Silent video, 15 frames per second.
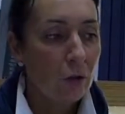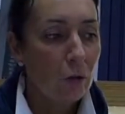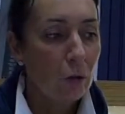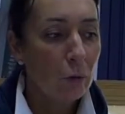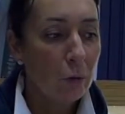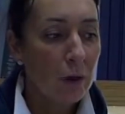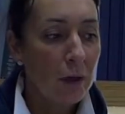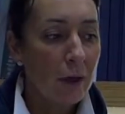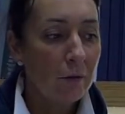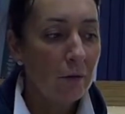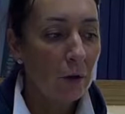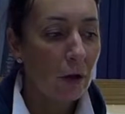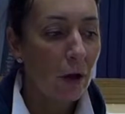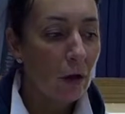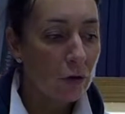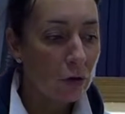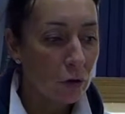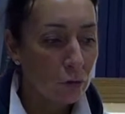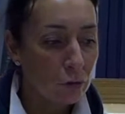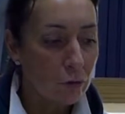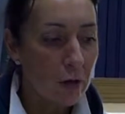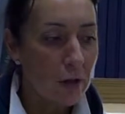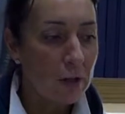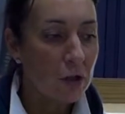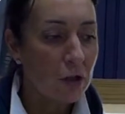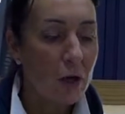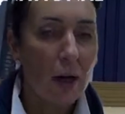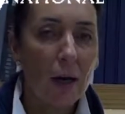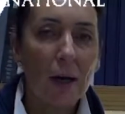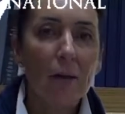So we have a larger
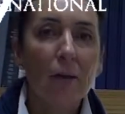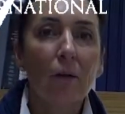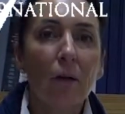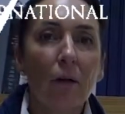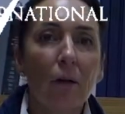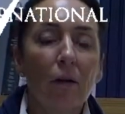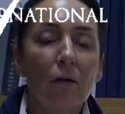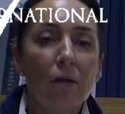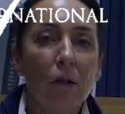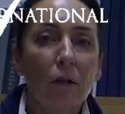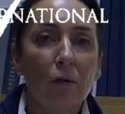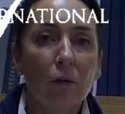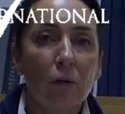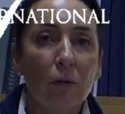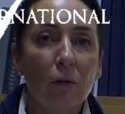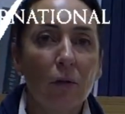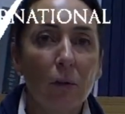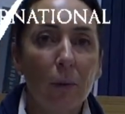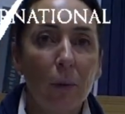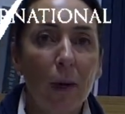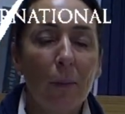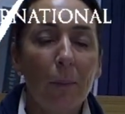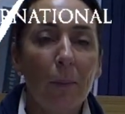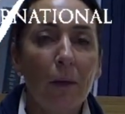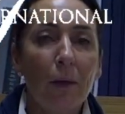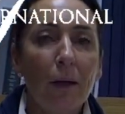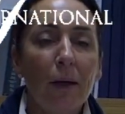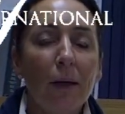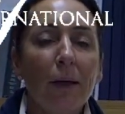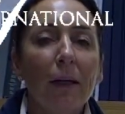range as Châteauneuf-du-Pape,
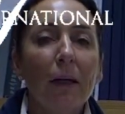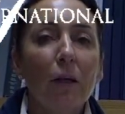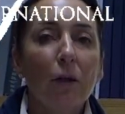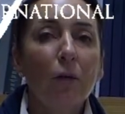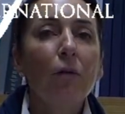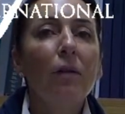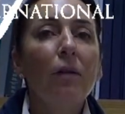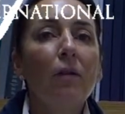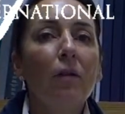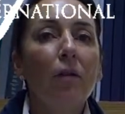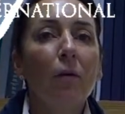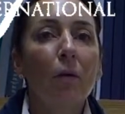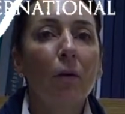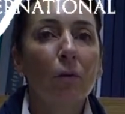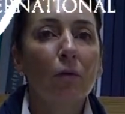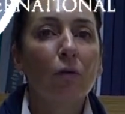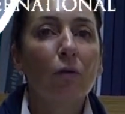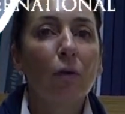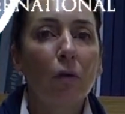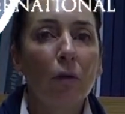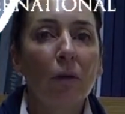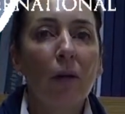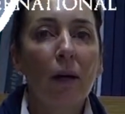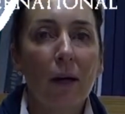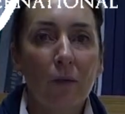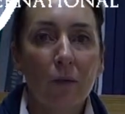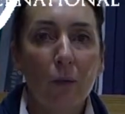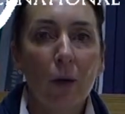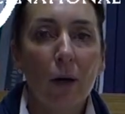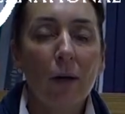including some Côte du Rhône
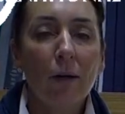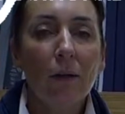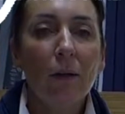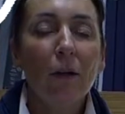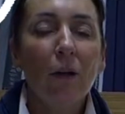as well.